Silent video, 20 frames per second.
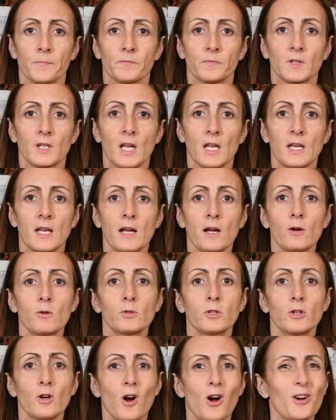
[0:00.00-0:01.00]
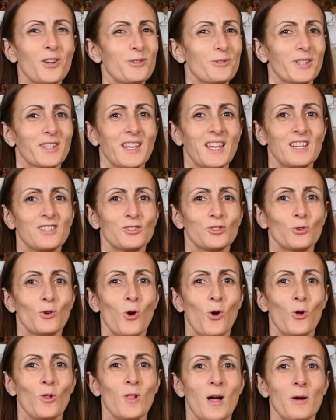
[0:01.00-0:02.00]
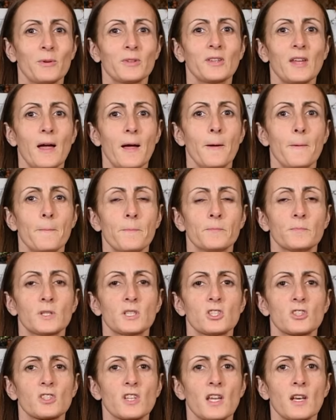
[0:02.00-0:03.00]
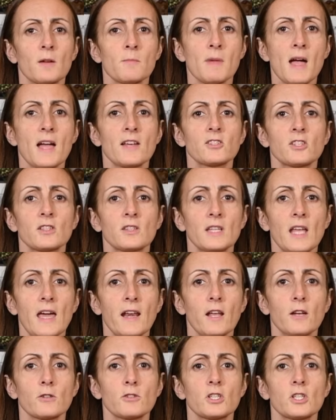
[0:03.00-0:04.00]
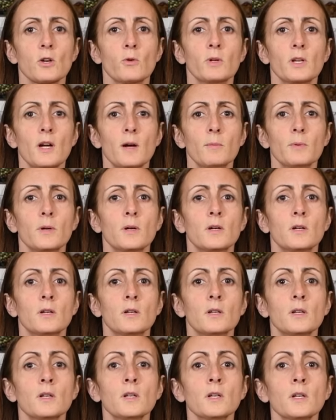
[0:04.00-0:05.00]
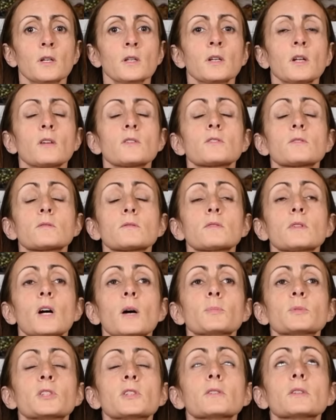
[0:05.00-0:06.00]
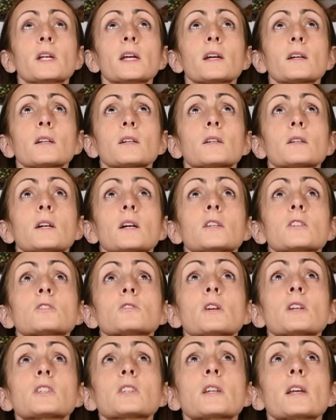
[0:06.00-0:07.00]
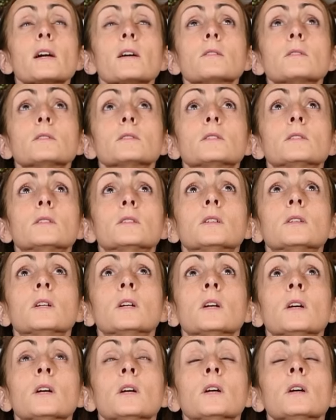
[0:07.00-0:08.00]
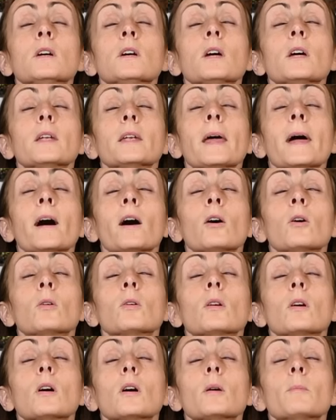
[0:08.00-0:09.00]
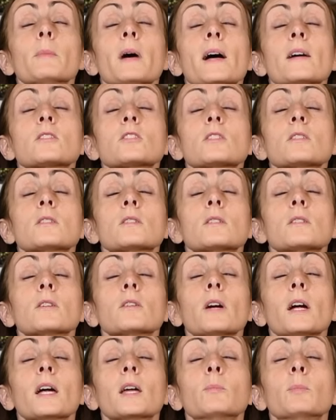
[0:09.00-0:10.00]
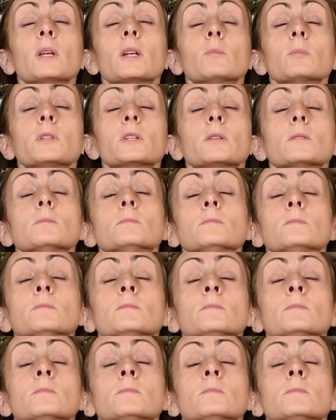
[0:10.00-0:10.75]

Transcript: Okay, now your heart, you really can't do a whole lot with that, but just kind of imagine that energy going up. Now up to your neck, kind of stretch it out. And now imagine your head being a balloon.